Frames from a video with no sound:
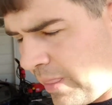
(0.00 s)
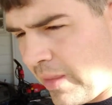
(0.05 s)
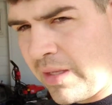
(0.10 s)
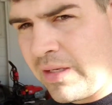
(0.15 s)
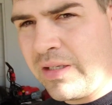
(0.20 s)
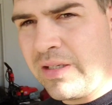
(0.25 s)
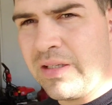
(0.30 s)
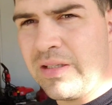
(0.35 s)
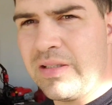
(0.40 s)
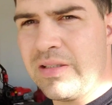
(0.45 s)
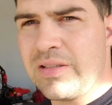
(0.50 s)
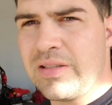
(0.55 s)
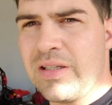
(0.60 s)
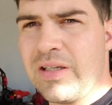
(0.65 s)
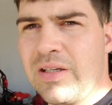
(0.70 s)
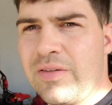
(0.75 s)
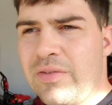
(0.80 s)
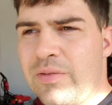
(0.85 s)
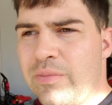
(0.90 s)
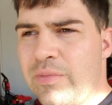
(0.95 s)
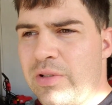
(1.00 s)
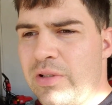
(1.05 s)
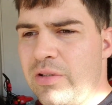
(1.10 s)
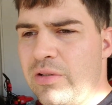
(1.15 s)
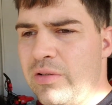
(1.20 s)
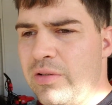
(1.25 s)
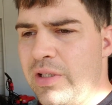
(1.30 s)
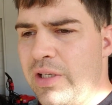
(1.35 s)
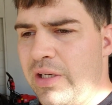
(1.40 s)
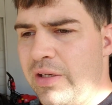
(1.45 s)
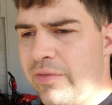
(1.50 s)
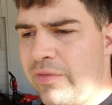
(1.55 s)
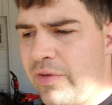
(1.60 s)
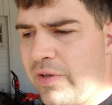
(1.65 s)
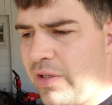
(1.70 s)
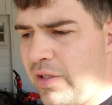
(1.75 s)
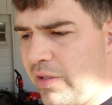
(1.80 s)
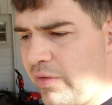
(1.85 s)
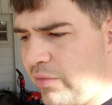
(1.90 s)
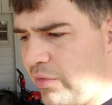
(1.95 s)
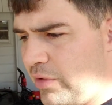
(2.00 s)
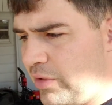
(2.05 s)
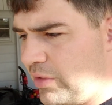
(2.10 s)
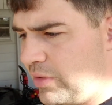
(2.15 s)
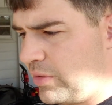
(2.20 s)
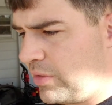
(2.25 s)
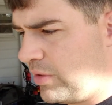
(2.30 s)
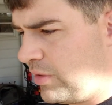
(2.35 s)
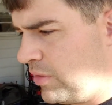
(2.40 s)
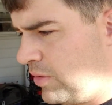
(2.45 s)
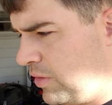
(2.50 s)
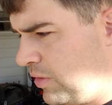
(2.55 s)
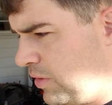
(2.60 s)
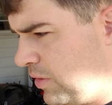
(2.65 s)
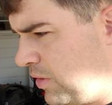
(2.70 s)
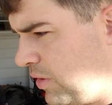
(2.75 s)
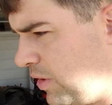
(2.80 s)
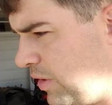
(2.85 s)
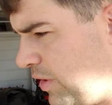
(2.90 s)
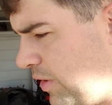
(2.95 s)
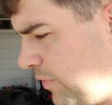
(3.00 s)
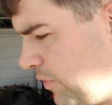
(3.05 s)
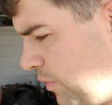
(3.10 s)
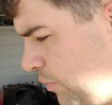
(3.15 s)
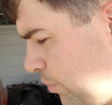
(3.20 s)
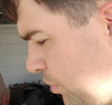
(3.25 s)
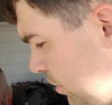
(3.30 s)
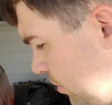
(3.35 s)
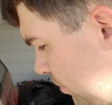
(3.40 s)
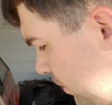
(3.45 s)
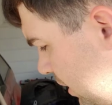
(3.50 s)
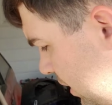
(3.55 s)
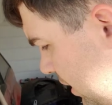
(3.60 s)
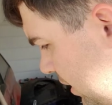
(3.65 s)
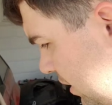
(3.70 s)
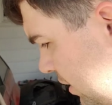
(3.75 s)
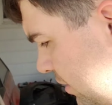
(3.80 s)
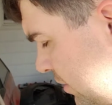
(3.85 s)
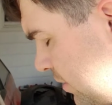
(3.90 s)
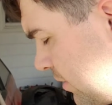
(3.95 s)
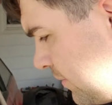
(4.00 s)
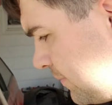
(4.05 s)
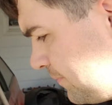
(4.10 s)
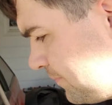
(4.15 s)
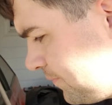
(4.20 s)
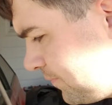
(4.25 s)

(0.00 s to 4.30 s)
I need to decide if I'm gonna do E85 or just a different pump gas.